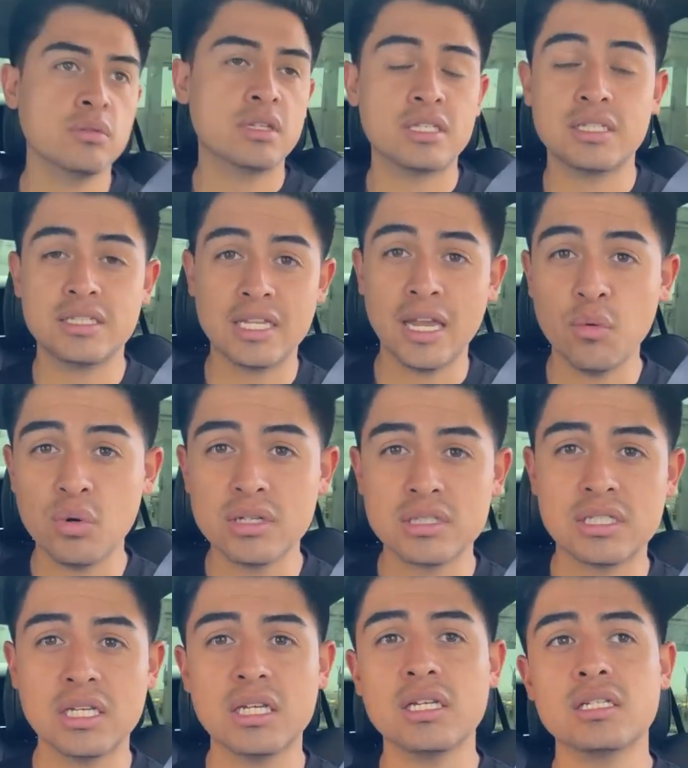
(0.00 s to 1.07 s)
This is day
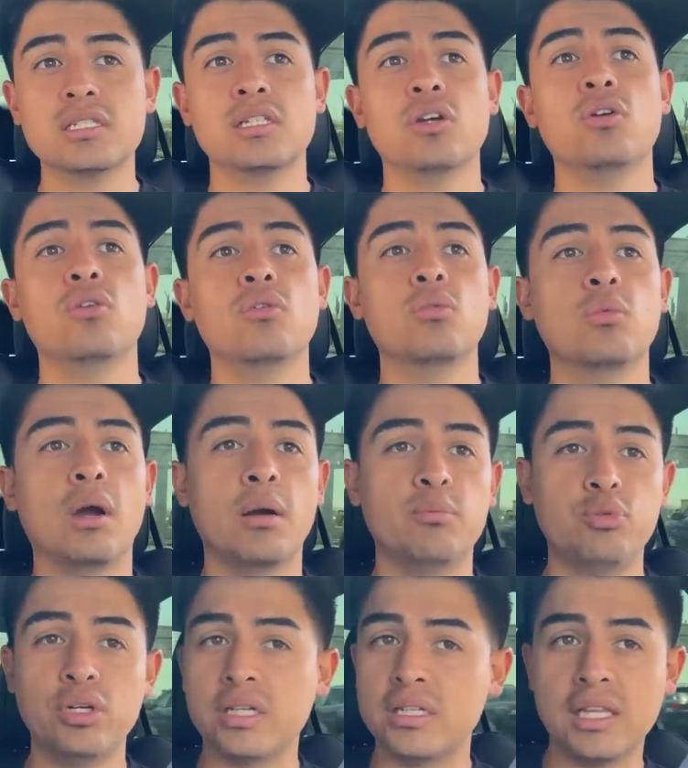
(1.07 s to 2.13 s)
1D, so I'm
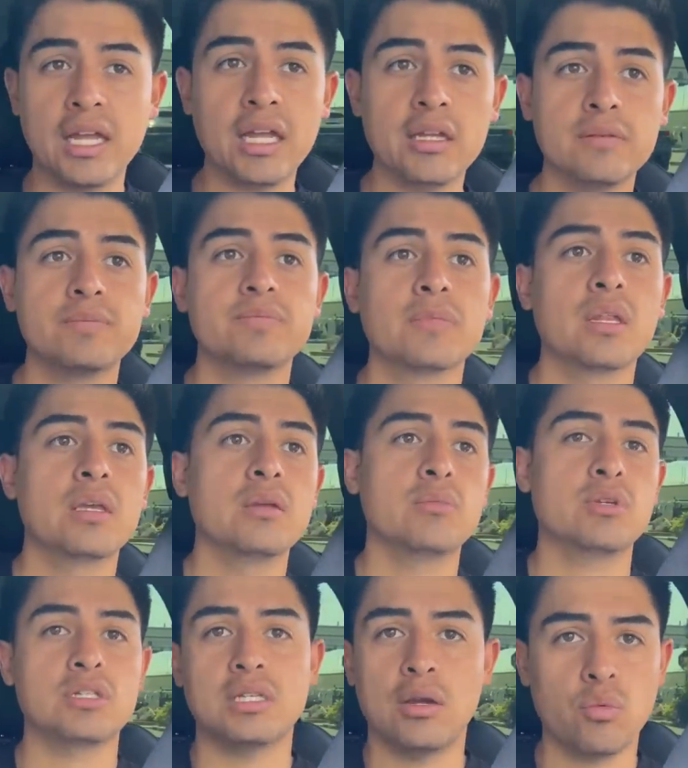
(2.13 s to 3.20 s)
pretty late because I